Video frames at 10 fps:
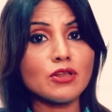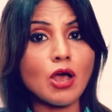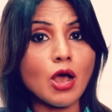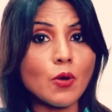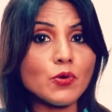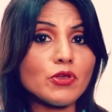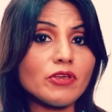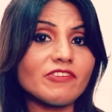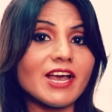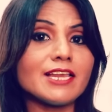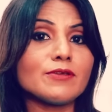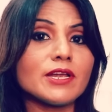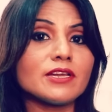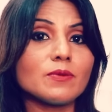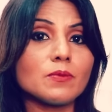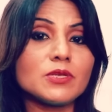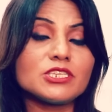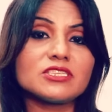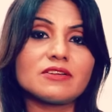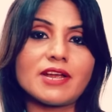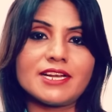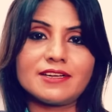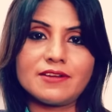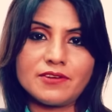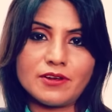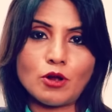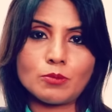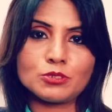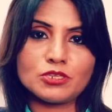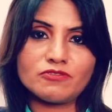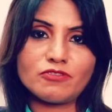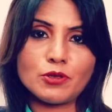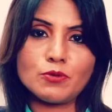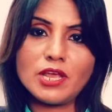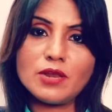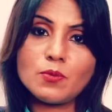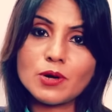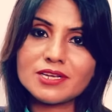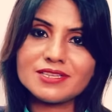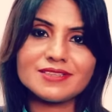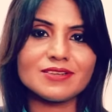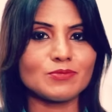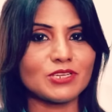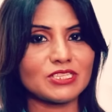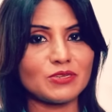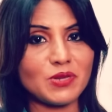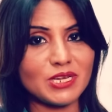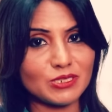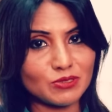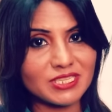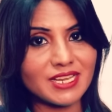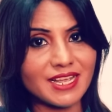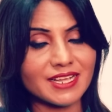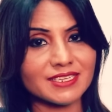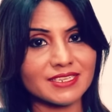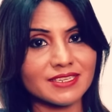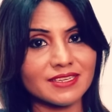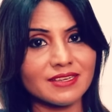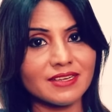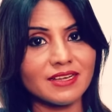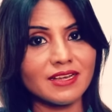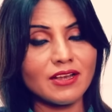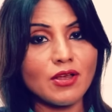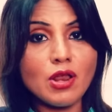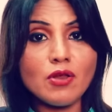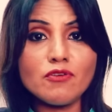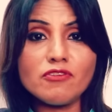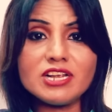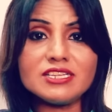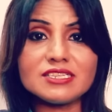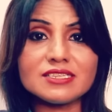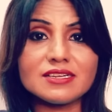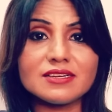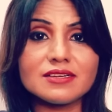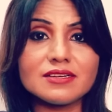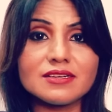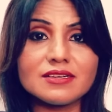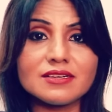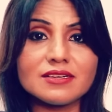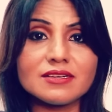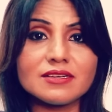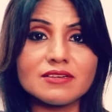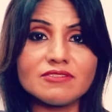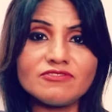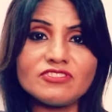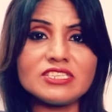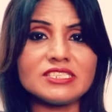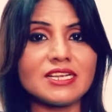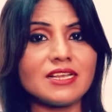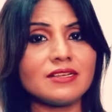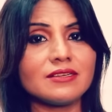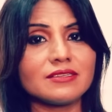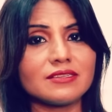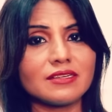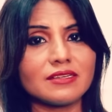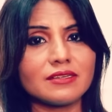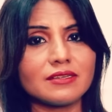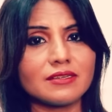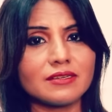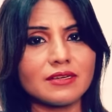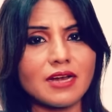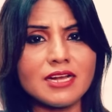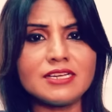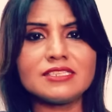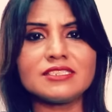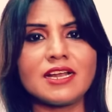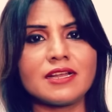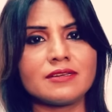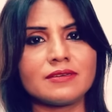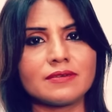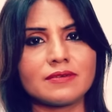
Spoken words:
Now, how do you evaluate which is the right career option for you and what are the subjects you need to select? Friends, first thing, understand